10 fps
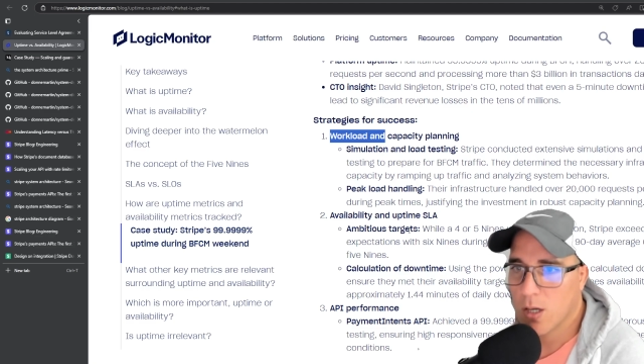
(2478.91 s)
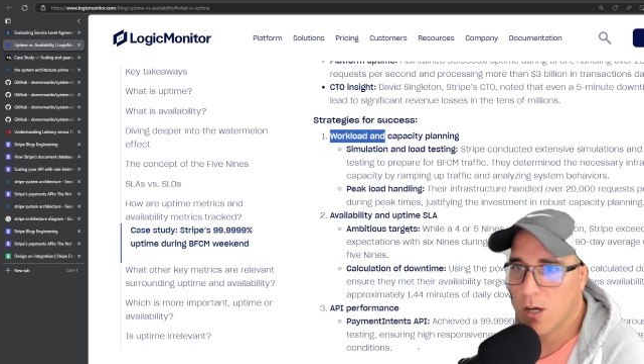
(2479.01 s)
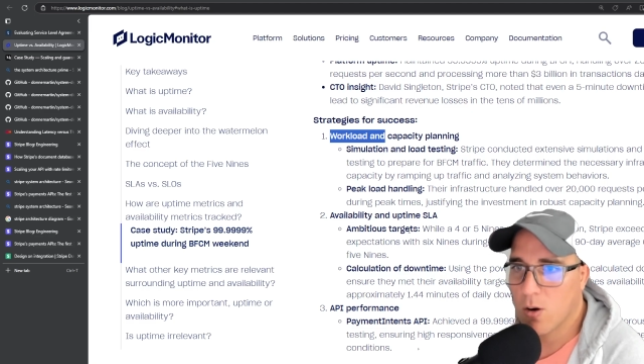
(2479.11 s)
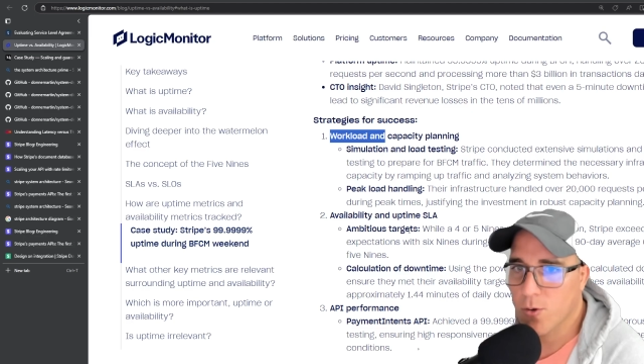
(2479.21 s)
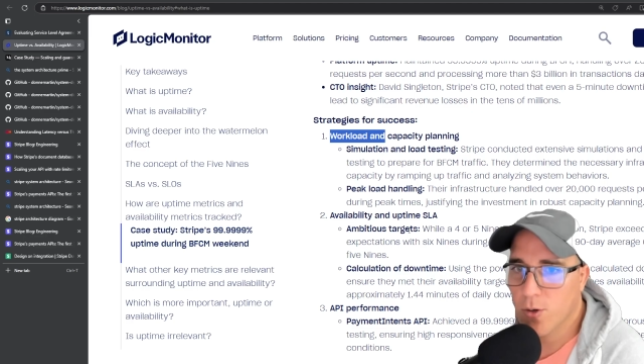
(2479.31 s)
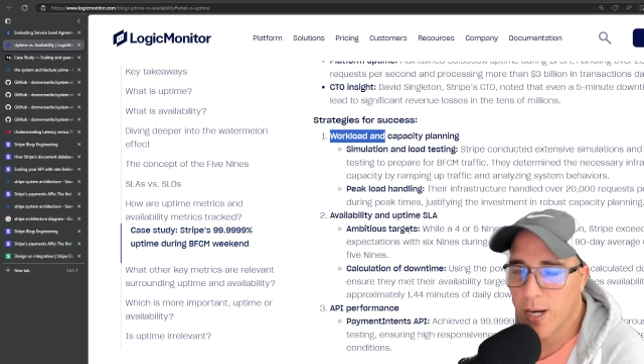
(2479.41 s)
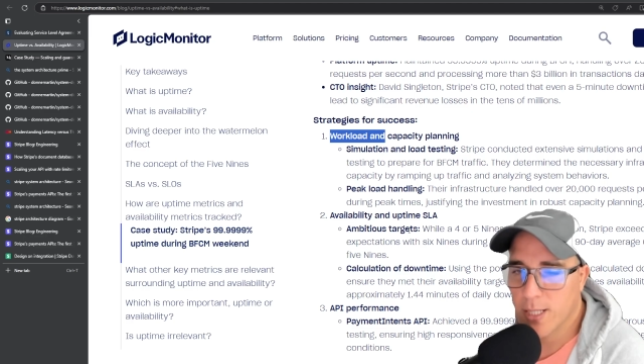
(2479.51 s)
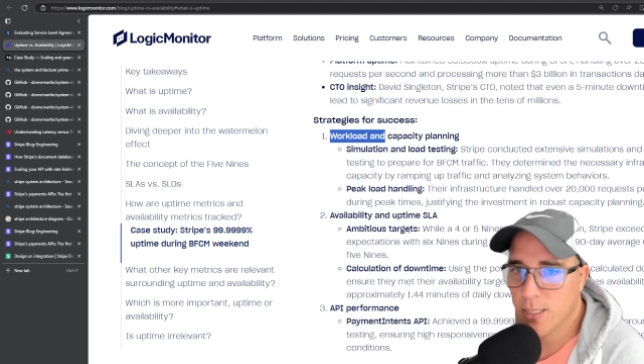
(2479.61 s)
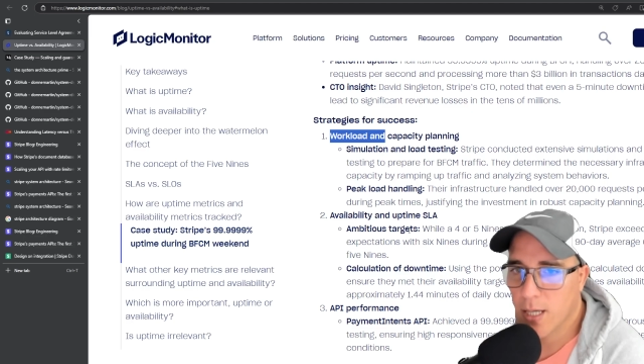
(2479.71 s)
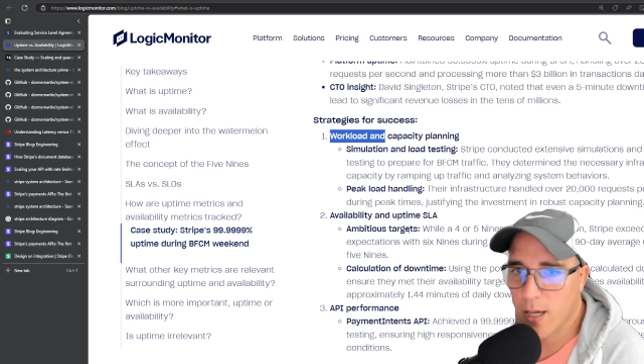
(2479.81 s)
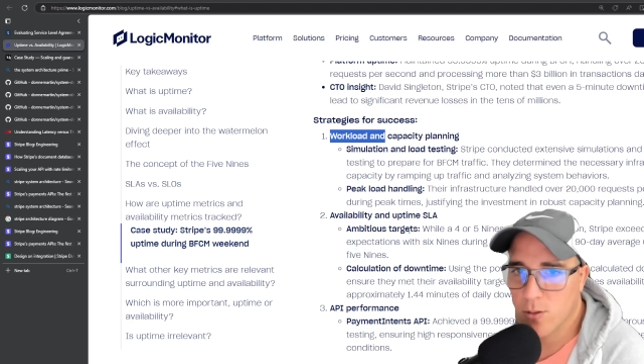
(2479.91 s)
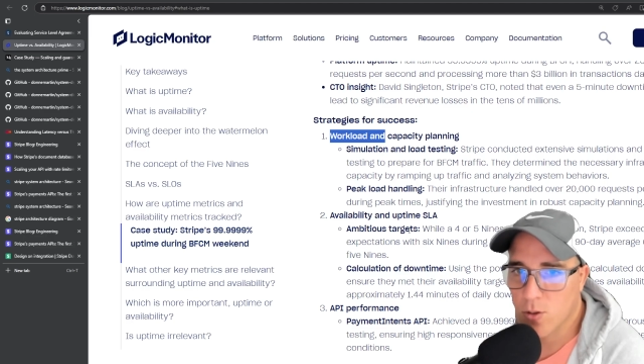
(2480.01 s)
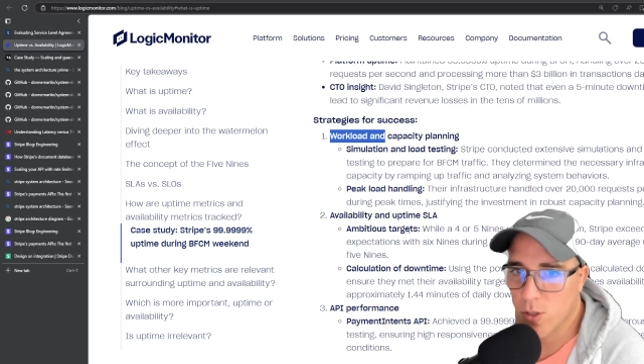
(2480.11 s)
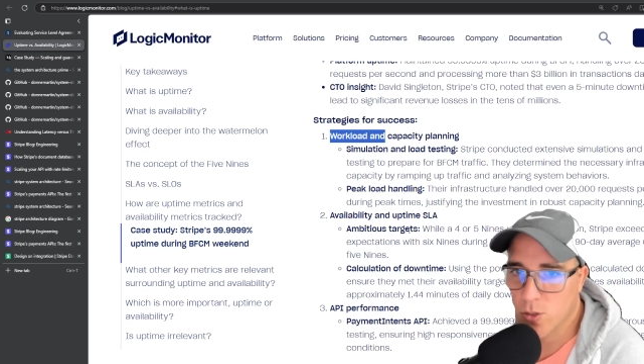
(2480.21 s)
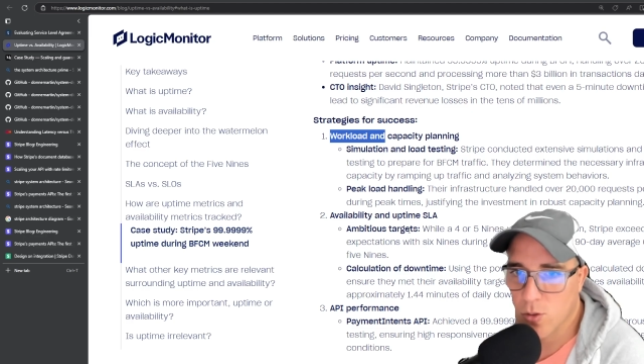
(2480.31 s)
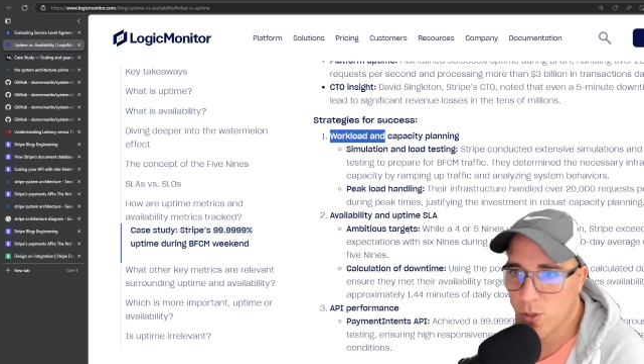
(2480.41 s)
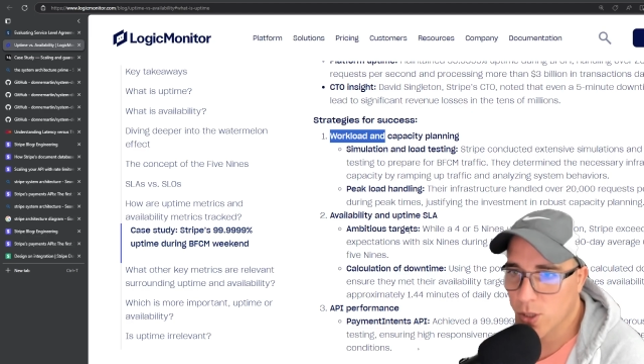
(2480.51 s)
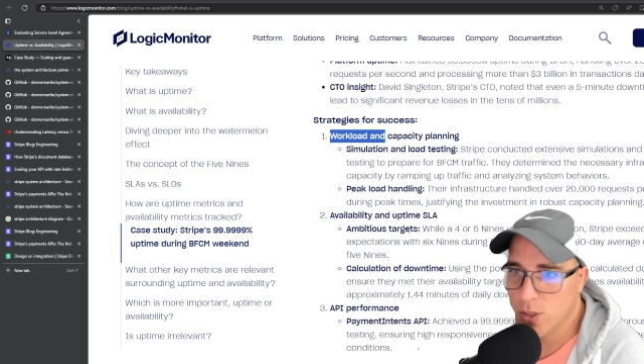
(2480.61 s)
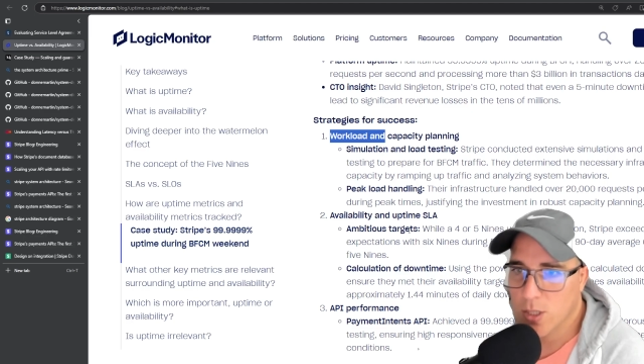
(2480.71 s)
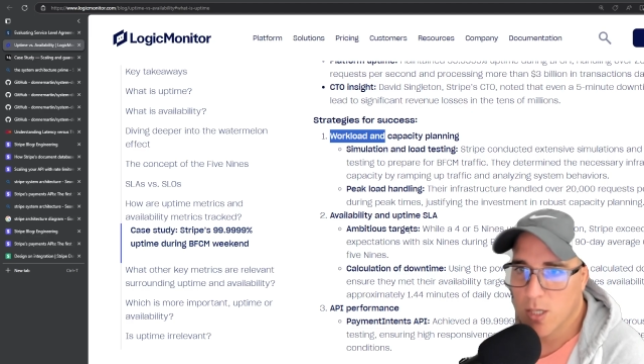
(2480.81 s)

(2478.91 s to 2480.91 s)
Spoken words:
or you can scale your resources